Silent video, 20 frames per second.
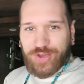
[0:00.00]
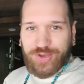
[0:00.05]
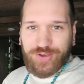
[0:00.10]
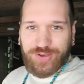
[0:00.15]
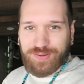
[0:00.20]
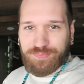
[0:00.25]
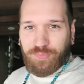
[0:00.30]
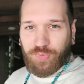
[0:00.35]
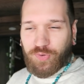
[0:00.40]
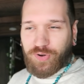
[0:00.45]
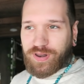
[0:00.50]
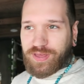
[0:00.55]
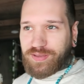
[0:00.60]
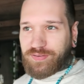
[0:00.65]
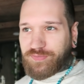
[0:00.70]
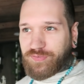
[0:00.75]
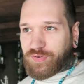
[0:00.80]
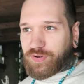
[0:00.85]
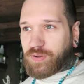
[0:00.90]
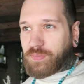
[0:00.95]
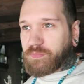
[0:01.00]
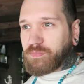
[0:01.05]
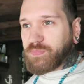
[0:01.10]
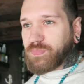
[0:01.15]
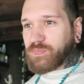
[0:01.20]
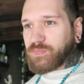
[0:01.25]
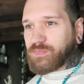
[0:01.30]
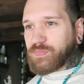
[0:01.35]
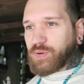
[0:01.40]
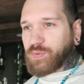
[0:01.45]
Good morning
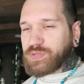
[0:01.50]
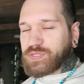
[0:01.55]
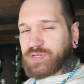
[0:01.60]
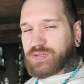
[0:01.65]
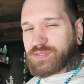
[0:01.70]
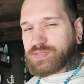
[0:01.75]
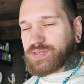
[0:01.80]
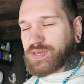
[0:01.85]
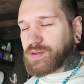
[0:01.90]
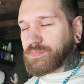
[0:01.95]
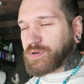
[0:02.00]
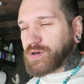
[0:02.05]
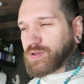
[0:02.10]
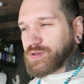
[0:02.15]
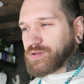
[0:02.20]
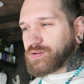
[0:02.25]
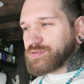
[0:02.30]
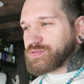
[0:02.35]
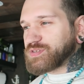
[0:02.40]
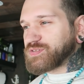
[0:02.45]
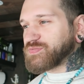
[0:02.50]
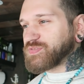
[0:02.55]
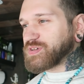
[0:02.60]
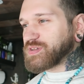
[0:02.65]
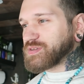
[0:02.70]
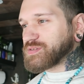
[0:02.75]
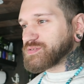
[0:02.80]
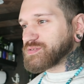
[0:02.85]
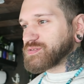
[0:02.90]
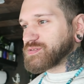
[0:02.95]
from, are we still in Santa Monica or is this
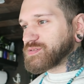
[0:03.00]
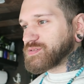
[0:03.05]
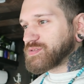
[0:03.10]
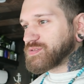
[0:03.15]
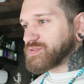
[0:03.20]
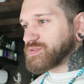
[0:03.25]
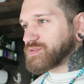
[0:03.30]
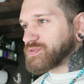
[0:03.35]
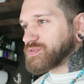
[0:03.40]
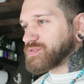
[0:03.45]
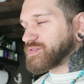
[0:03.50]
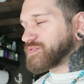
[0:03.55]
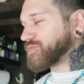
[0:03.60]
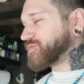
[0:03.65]
Venice? Venice.